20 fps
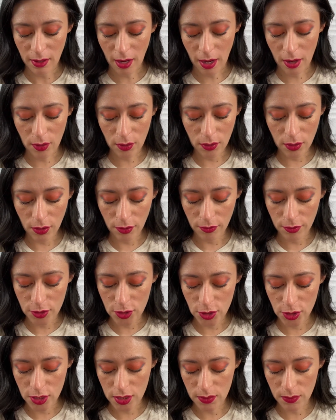I don't know if it's
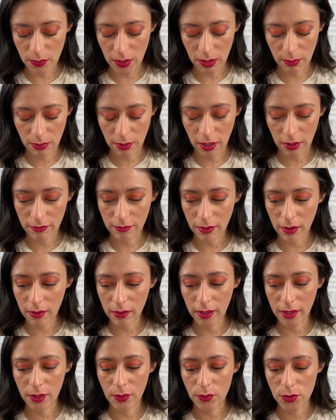just me, but I felt
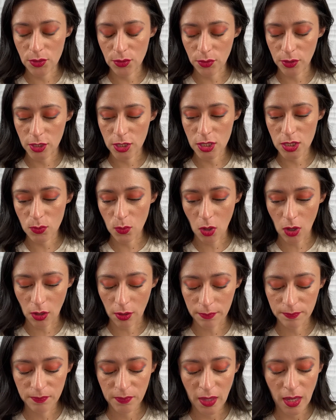like it was really
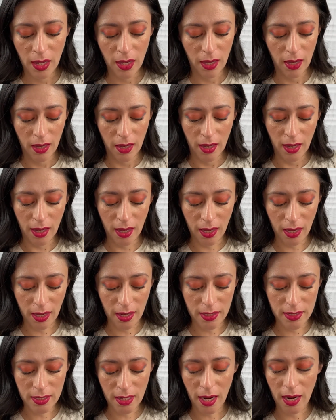small.
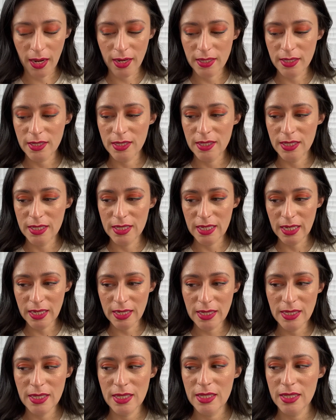And I
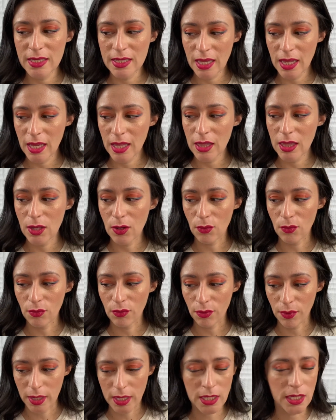didn't see the
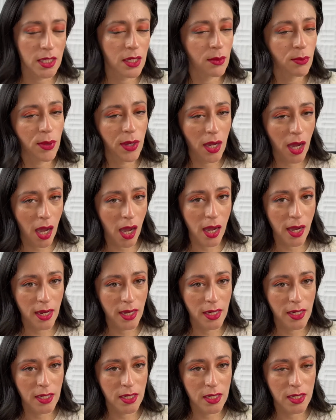reason
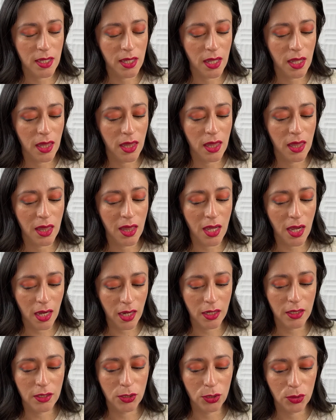behind the
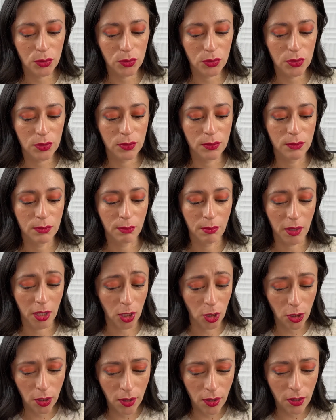actual
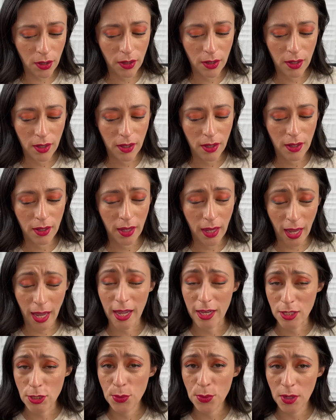mirror,
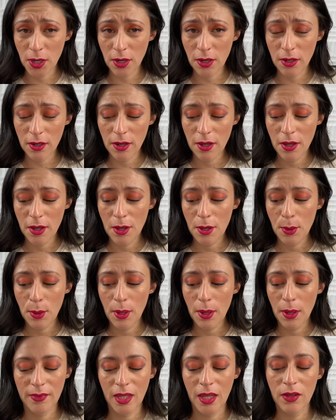hand mirror,
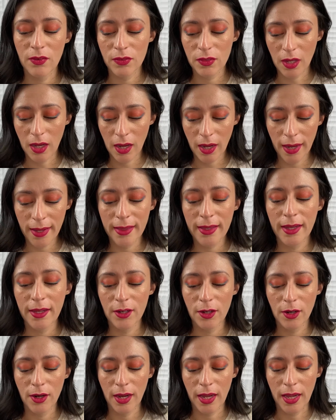if the
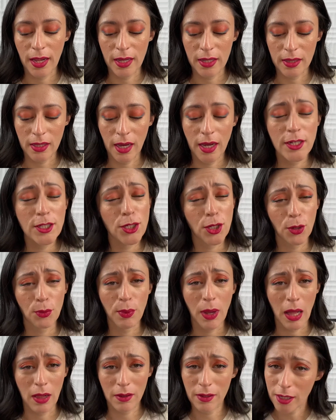highlighter and the eyeshadow
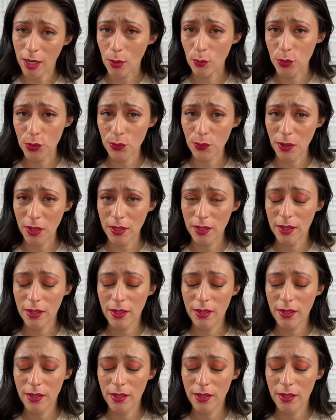palette come with one.